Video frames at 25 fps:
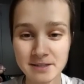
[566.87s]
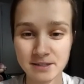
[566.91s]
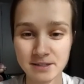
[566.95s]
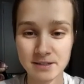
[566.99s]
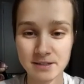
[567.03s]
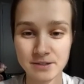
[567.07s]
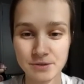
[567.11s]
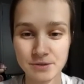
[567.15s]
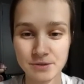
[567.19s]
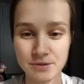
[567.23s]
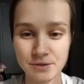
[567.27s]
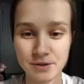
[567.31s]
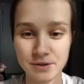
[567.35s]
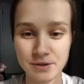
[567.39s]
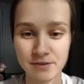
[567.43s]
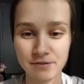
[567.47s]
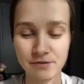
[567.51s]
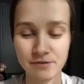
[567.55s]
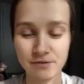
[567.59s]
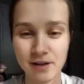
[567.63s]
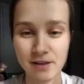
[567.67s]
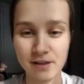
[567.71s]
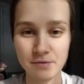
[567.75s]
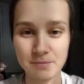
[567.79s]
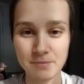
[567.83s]
you can
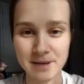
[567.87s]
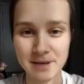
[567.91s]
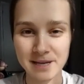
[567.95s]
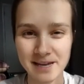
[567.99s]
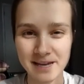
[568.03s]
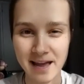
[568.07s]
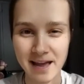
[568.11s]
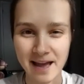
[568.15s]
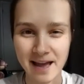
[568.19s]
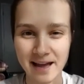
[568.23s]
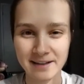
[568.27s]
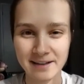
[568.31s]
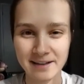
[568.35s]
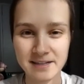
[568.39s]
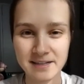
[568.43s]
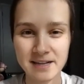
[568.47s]
follow me at